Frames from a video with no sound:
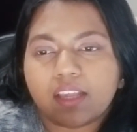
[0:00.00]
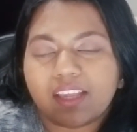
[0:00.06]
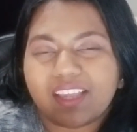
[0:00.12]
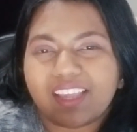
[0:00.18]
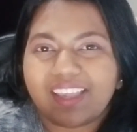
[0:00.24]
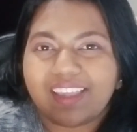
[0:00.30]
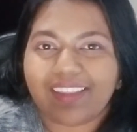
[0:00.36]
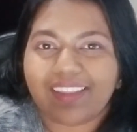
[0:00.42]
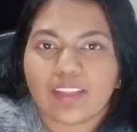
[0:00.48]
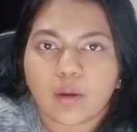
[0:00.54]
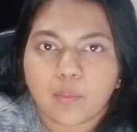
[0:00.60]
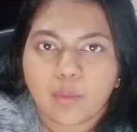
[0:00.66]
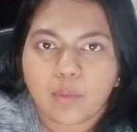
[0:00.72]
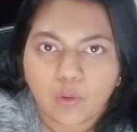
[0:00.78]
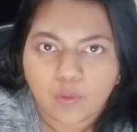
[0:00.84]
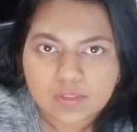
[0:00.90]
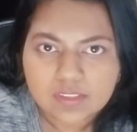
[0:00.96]
in the
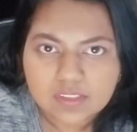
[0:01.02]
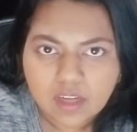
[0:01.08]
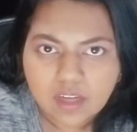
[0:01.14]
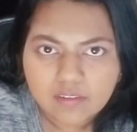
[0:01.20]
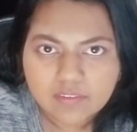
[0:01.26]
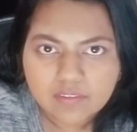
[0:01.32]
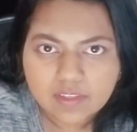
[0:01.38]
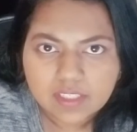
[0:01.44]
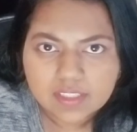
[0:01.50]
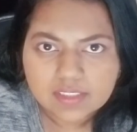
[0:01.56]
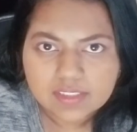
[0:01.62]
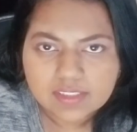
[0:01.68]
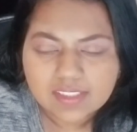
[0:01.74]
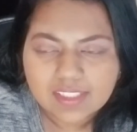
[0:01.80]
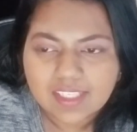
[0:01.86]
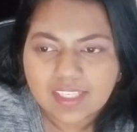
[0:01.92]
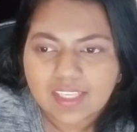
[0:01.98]
post
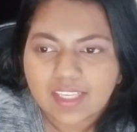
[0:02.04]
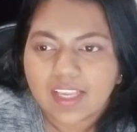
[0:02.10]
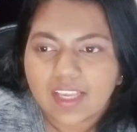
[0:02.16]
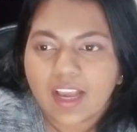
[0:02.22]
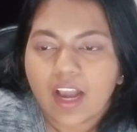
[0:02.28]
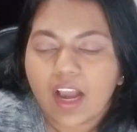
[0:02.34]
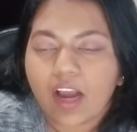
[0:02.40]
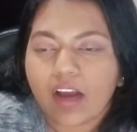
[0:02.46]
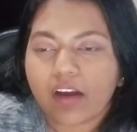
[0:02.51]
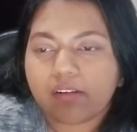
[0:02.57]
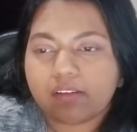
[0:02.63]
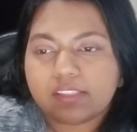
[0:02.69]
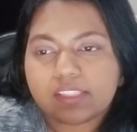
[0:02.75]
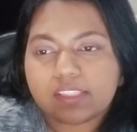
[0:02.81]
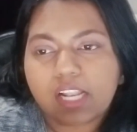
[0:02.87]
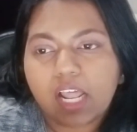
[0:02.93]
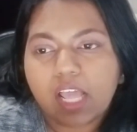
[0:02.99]
office? I
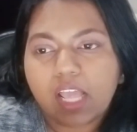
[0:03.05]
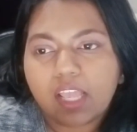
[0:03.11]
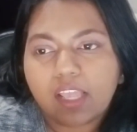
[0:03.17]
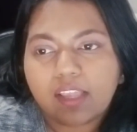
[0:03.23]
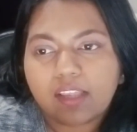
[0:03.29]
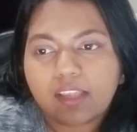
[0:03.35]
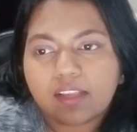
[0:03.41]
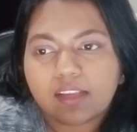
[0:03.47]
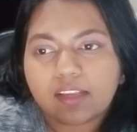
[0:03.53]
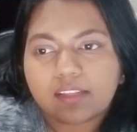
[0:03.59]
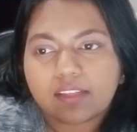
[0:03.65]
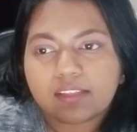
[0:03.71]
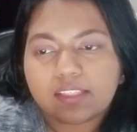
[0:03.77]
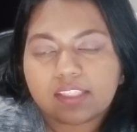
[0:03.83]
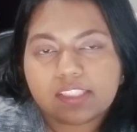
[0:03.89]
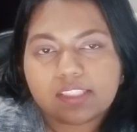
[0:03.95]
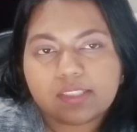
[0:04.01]
was like,
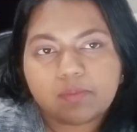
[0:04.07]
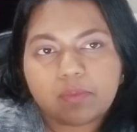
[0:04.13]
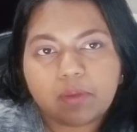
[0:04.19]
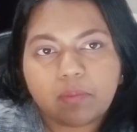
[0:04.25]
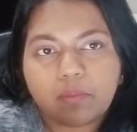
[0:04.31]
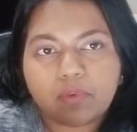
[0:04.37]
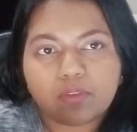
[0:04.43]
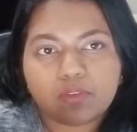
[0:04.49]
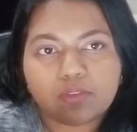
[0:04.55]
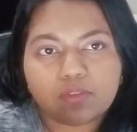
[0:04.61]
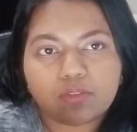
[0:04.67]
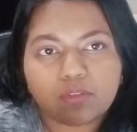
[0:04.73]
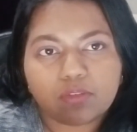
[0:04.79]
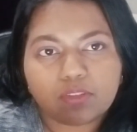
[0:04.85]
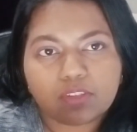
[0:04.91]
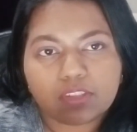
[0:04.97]
these people so...